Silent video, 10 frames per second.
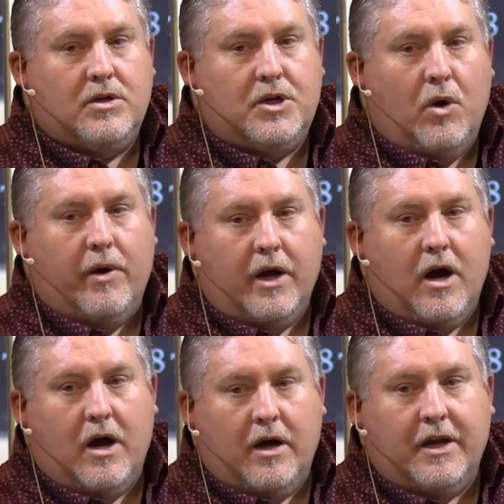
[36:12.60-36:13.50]
going
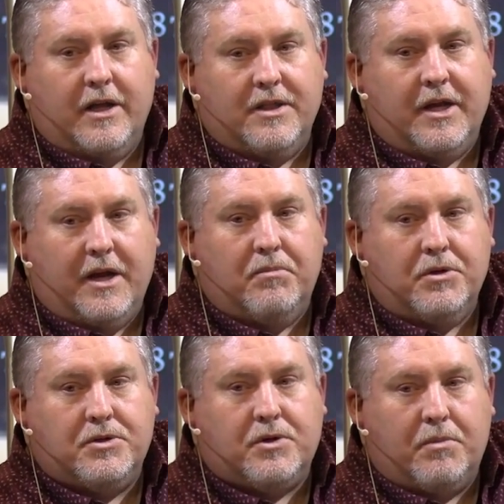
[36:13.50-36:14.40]
on in the
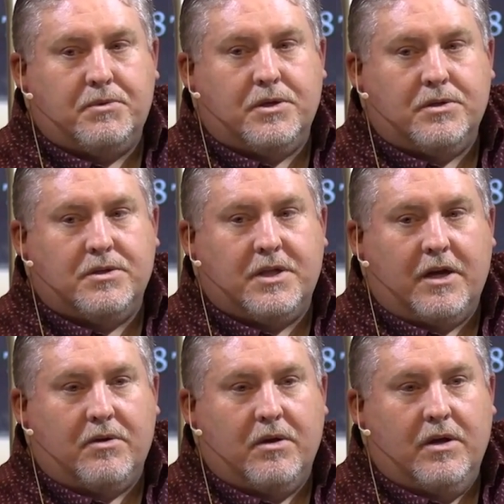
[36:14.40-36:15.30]
Hebrew scriptures
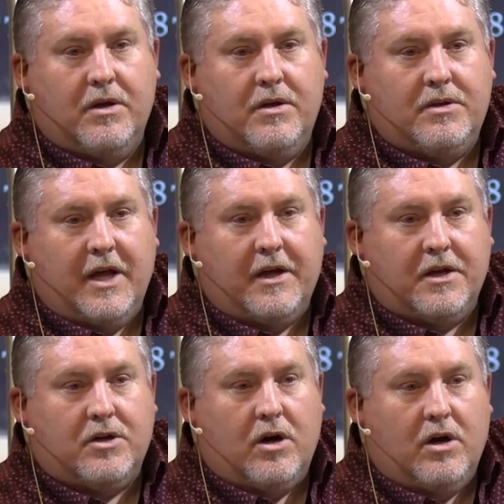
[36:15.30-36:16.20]
that they
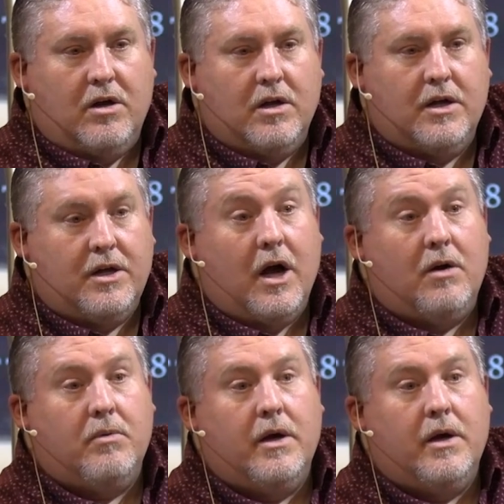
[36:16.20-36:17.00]
could call Yahweh.